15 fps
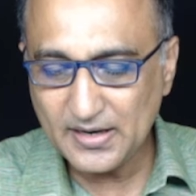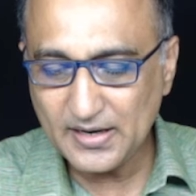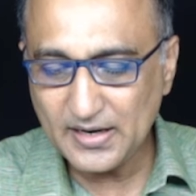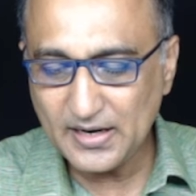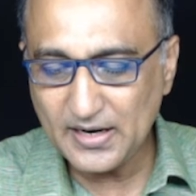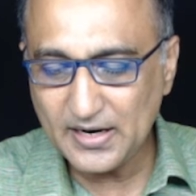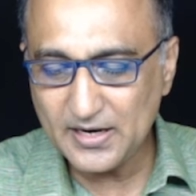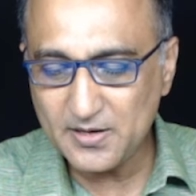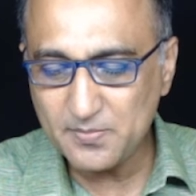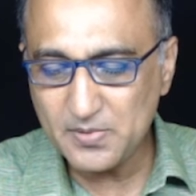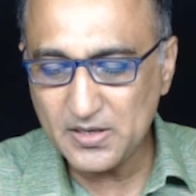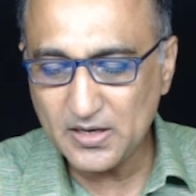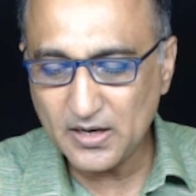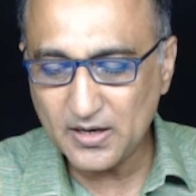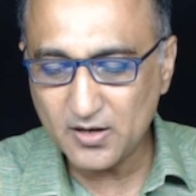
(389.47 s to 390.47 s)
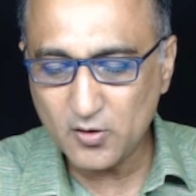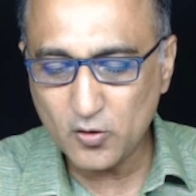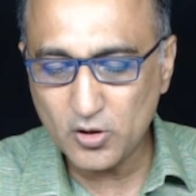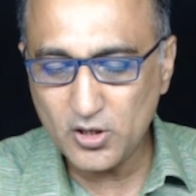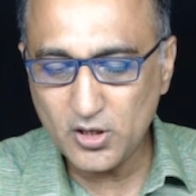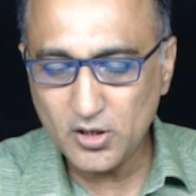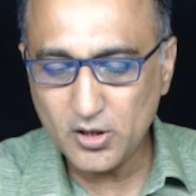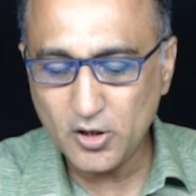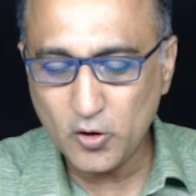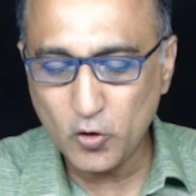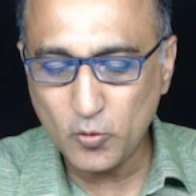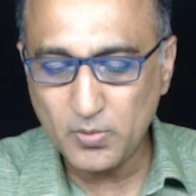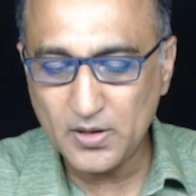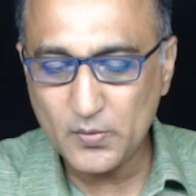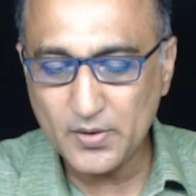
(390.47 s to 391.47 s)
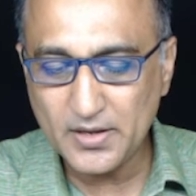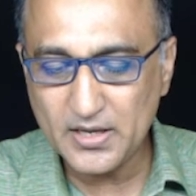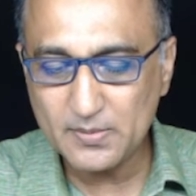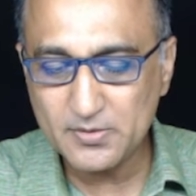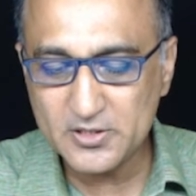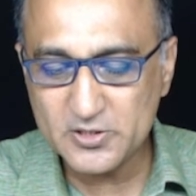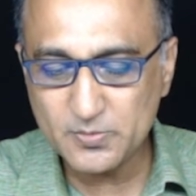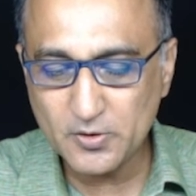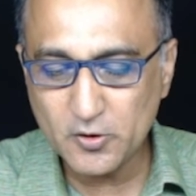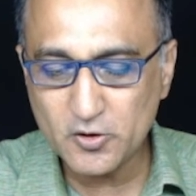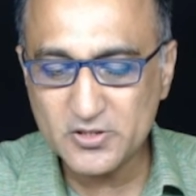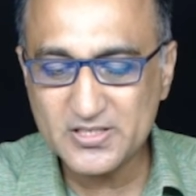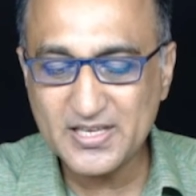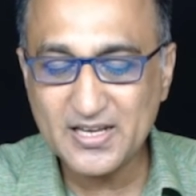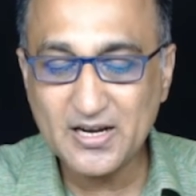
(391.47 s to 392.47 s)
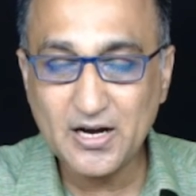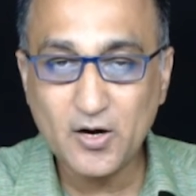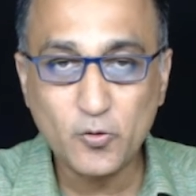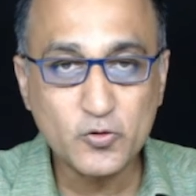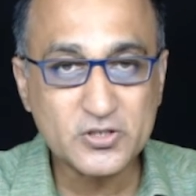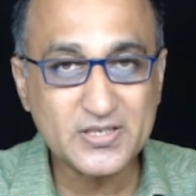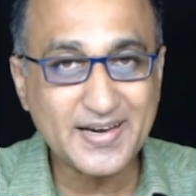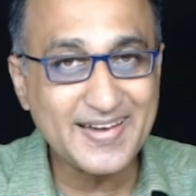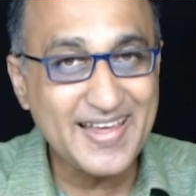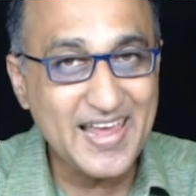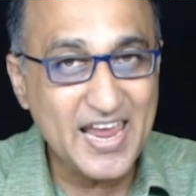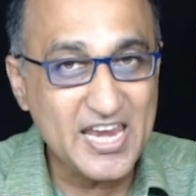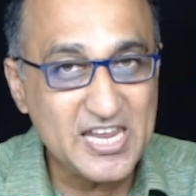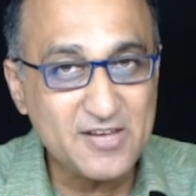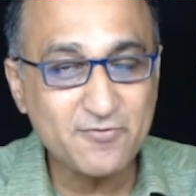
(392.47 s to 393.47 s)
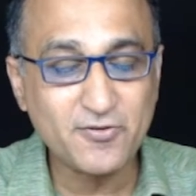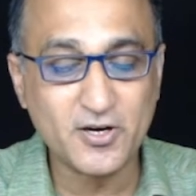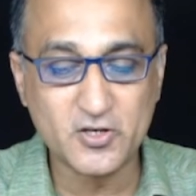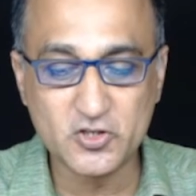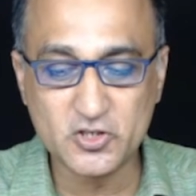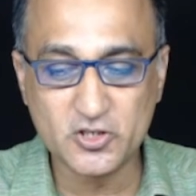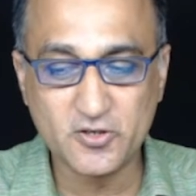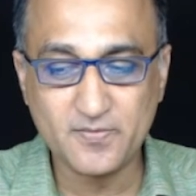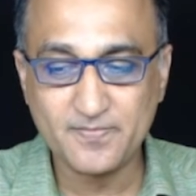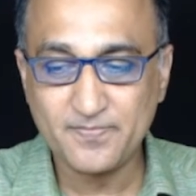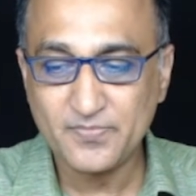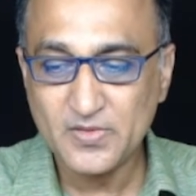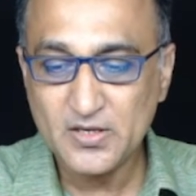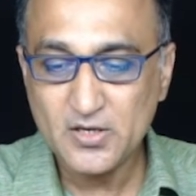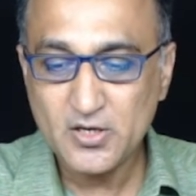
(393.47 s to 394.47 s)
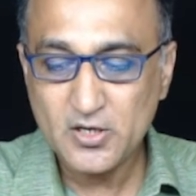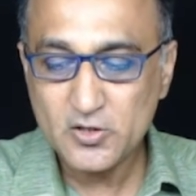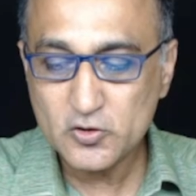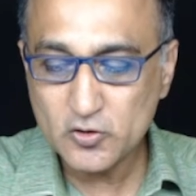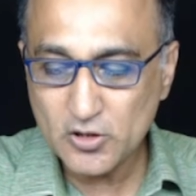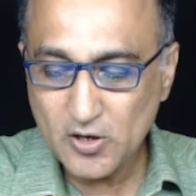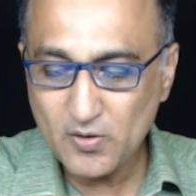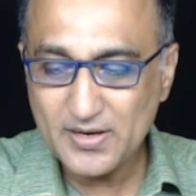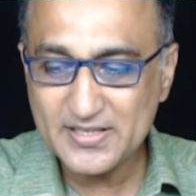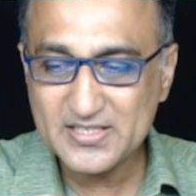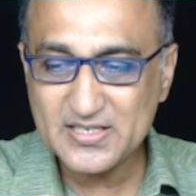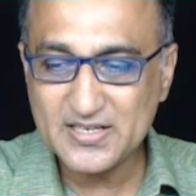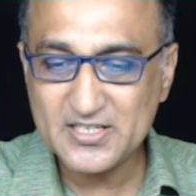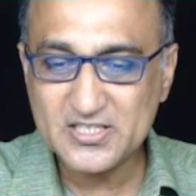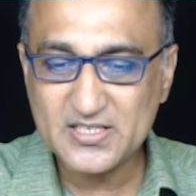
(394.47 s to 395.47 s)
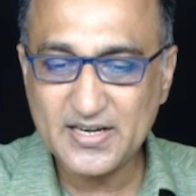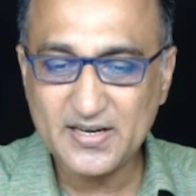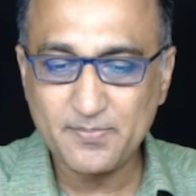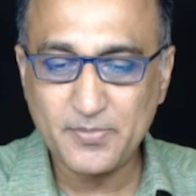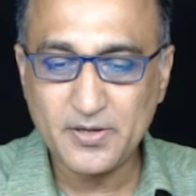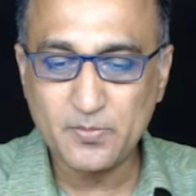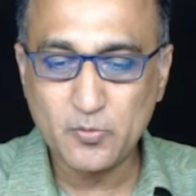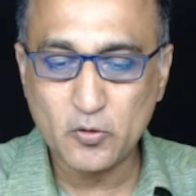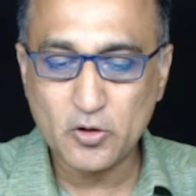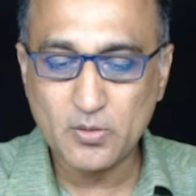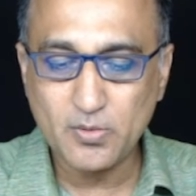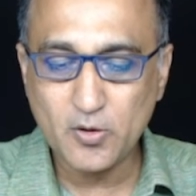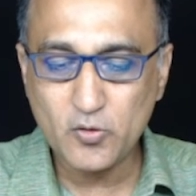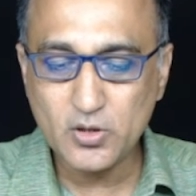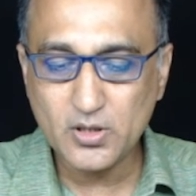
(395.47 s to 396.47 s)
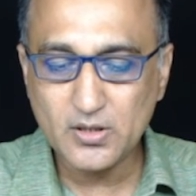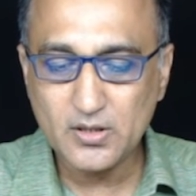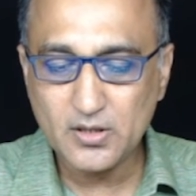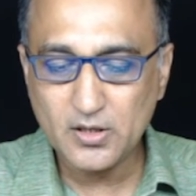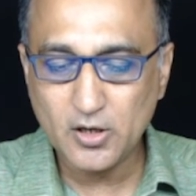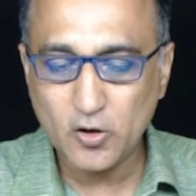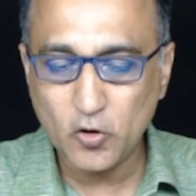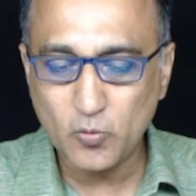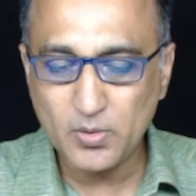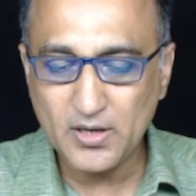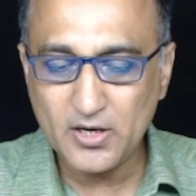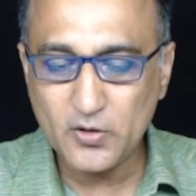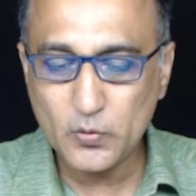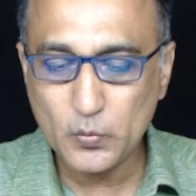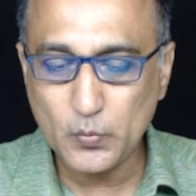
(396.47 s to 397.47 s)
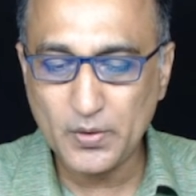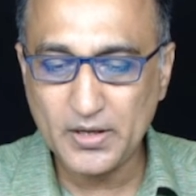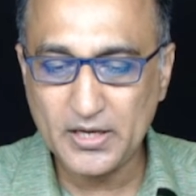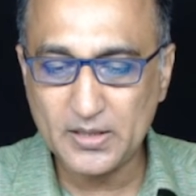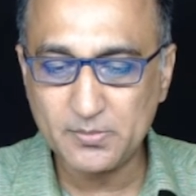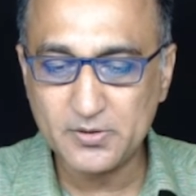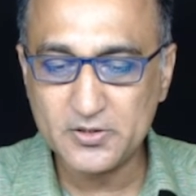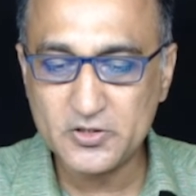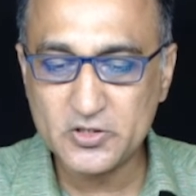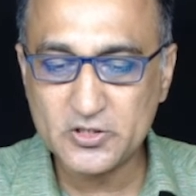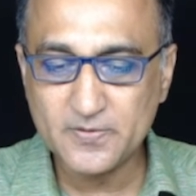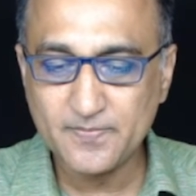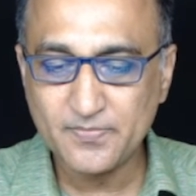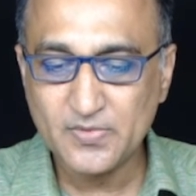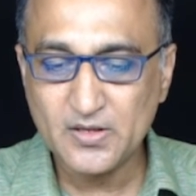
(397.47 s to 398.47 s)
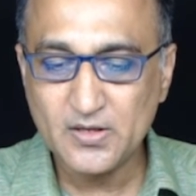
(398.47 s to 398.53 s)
A and B are called global variables because they are outside any function. So now let's understand a bit more about global variables.